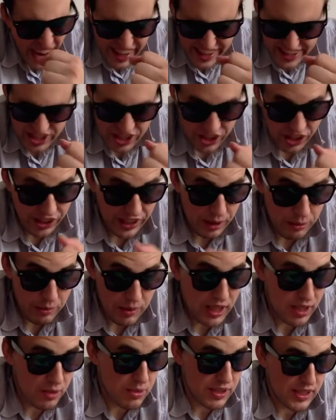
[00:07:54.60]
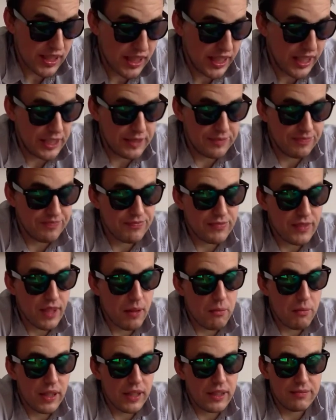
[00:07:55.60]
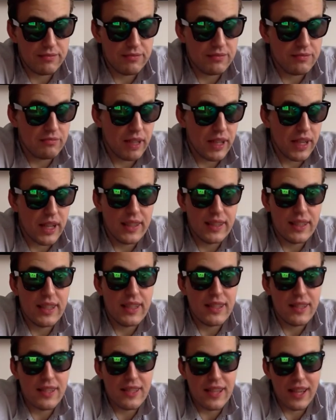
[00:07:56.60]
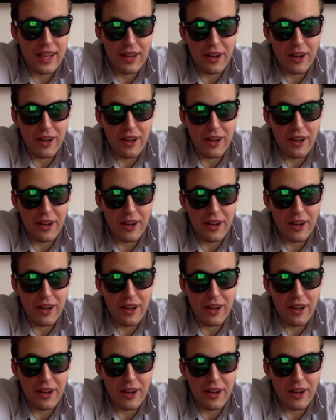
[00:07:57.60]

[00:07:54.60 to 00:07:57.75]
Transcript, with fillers: Sorry, I'm a little bit tired, but but I did say,